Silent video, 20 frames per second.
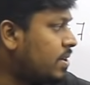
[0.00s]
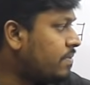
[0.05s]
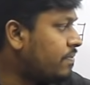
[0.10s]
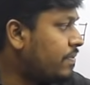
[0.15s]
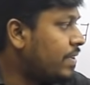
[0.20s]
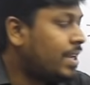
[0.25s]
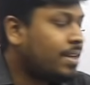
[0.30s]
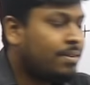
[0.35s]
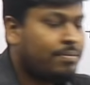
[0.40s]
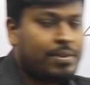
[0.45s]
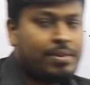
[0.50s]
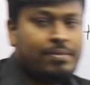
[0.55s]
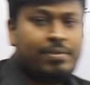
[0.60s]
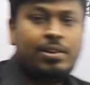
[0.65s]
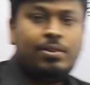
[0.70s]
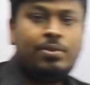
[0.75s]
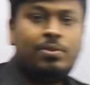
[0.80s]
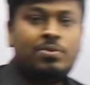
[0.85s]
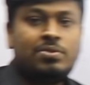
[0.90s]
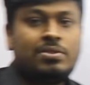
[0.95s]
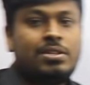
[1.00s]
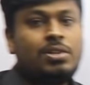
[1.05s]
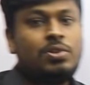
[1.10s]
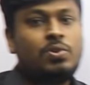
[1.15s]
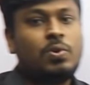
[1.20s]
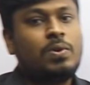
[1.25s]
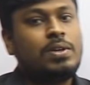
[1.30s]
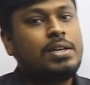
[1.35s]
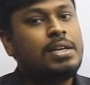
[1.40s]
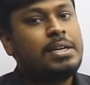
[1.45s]
of n, we will use the
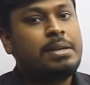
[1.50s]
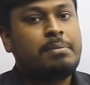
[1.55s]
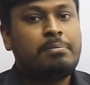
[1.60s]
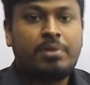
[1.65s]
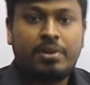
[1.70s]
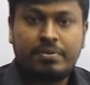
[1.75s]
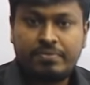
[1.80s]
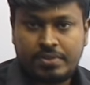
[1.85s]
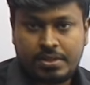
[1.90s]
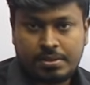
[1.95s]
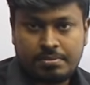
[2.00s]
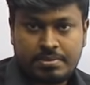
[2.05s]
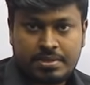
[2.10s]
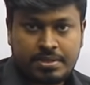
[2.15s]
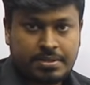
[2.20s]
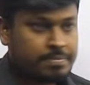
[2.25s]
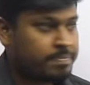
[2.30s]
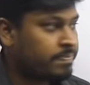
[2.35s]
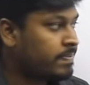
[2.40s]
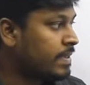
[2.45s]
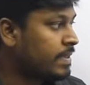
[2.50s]
total number of terms.